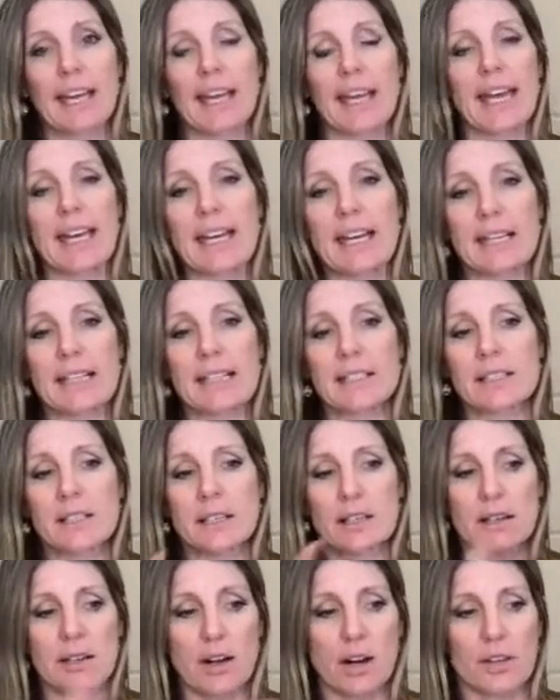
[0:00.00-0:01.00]
And
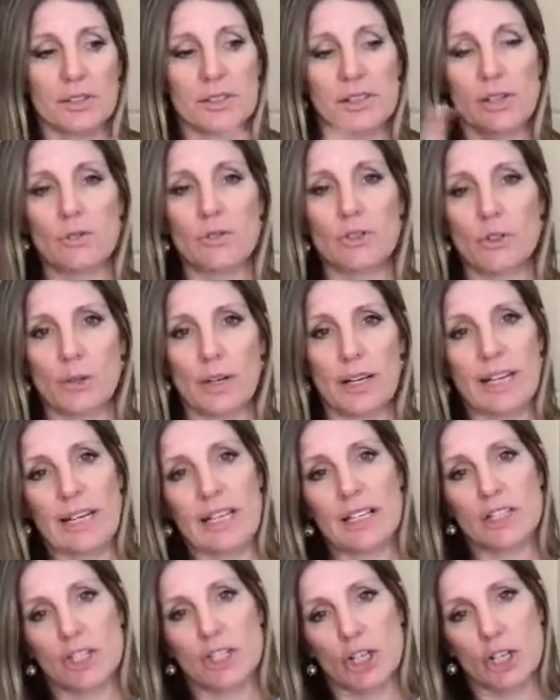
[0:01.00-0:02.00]
also
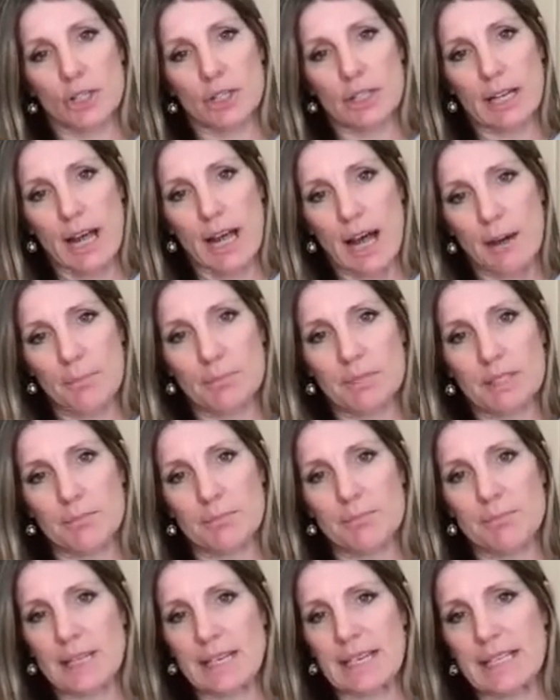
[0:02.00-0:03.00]
drinking turned up to
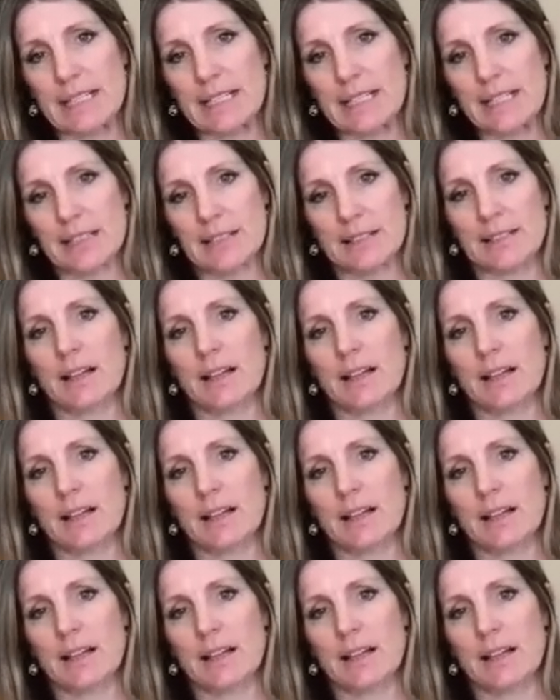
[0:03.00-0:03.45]
meet